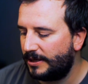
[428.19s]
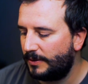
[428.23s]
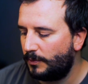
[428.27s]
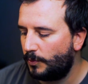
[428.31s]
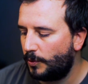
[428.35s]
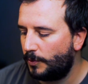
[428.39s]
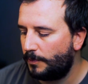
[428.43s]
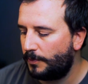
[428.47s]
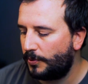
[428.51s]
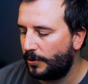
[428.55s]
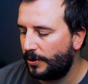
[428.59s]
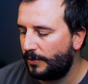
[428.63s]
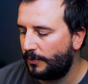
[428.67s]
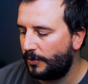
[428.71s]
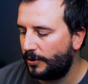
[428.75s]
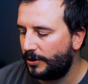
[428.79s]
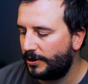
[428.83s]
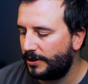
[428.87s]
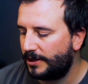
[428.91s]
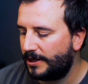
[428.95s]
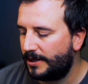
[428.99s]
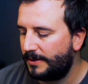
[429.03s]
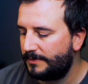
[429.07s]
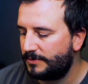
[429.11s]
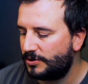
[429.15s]
and
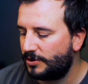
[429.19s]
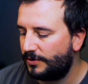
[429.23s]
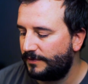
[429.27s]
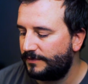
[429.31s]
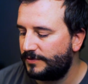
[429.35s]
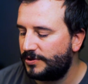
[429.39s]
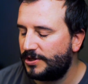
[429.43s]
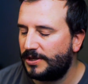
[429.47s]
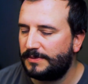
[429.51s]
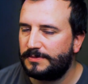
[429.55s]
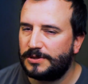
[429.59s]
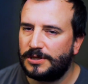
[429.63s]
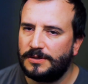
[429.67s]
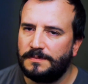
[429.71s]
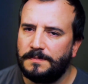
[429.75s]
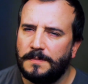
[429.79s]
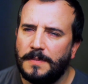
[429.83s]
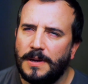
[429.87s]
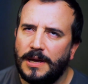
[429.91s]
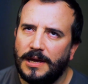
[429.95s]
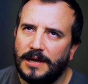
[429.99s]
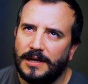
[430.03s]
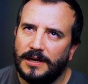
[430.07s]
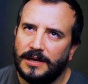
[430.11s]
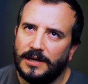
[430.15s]
1.1 grams of gypsum.